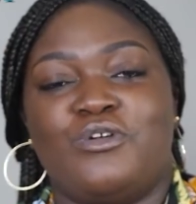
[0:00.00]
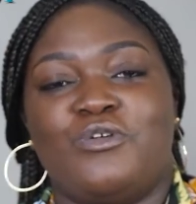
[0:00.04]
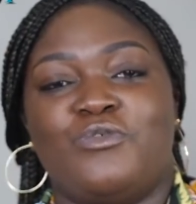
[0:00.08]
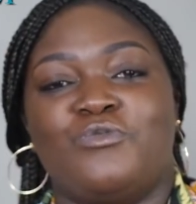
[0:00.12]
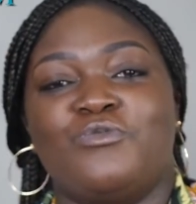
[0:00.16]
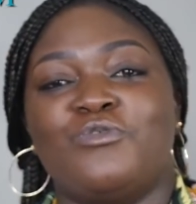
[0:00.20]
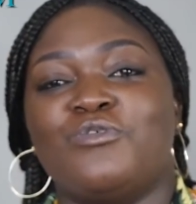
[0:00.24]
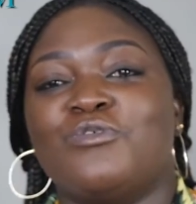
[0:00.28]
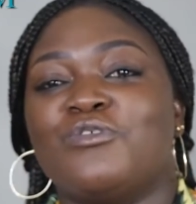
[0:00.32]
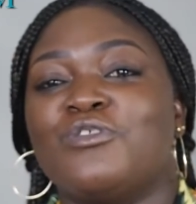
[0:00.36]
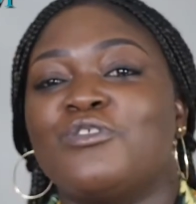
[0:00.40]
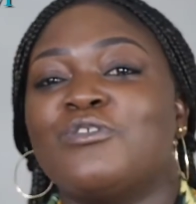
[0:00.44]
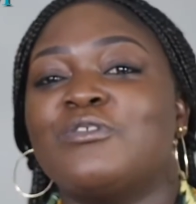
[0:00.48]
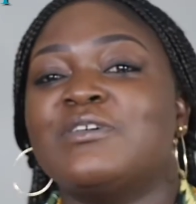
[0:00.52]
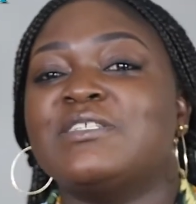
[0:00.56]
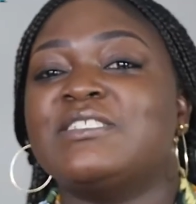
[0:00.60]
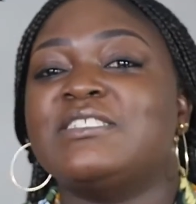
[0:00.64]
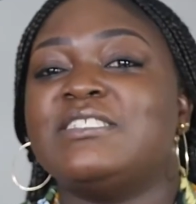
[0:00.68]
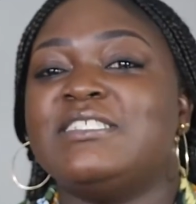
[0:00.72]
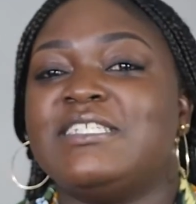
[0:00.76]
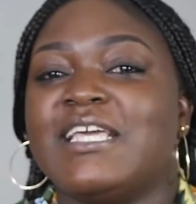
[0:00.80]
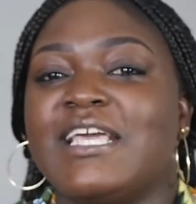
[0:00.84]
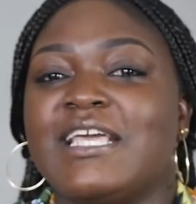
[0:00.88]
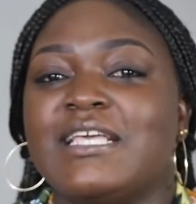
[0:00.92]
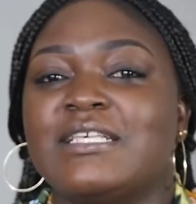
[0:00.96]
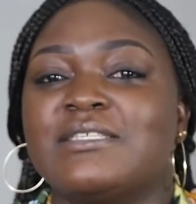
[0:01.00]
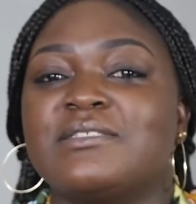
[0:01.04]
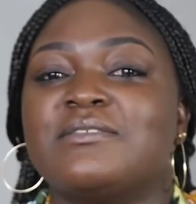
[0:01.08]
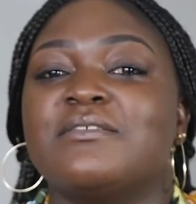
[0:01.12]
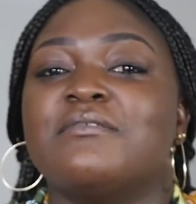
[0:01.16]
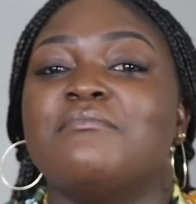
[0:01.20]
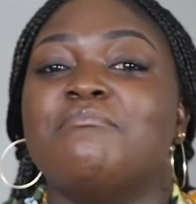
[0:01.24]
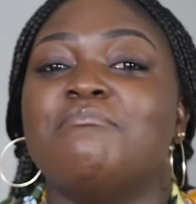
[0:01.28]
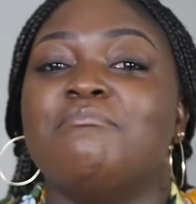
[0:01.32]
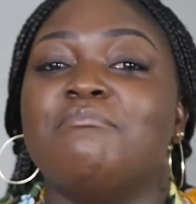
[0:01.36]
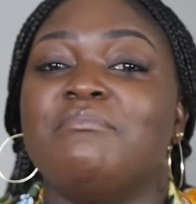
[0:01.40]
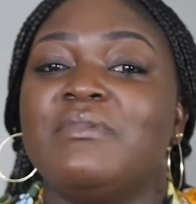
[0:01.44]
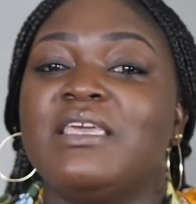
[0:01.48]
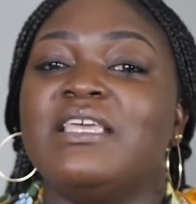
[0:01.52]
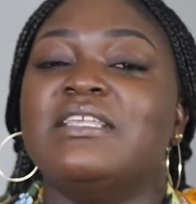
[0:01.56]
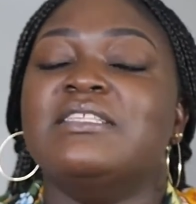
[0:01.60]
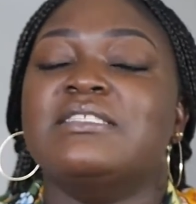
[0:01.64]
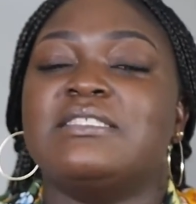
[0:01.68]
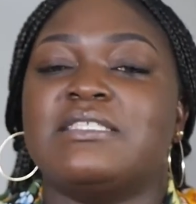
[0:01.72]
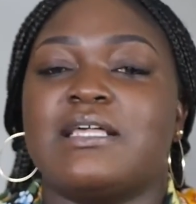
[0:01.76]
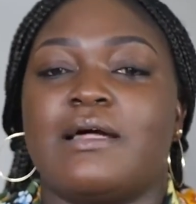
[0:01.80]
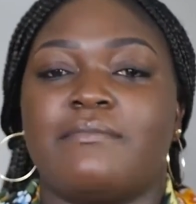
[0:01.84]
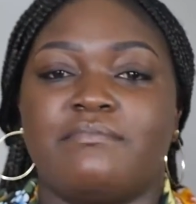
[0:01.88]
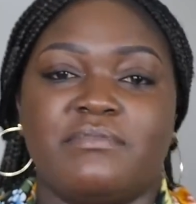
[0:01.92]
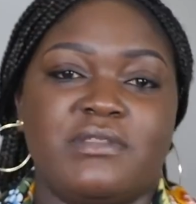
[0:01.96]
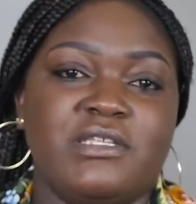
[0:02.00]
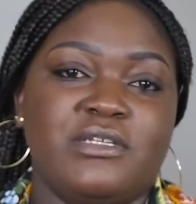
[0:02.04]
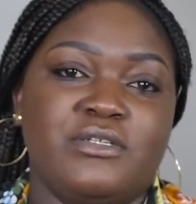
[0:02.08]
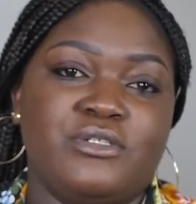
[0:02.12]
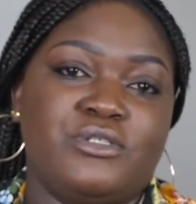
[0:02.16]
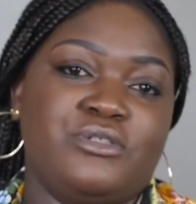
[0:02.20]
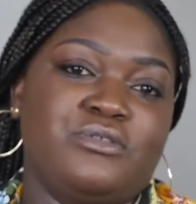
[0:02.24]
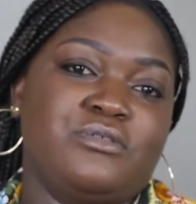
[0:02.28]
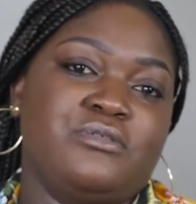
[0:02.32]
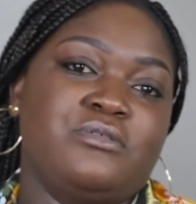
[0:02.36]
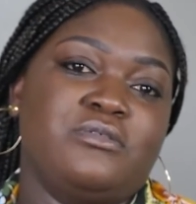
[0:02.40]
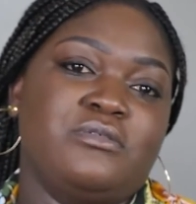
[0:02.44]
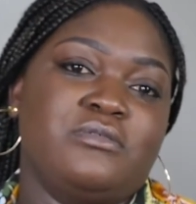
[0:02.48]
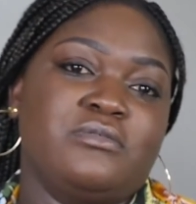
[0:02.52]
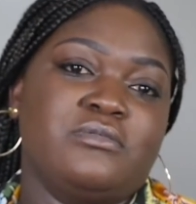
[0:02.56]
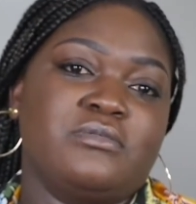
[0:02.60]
will those days mean something to you.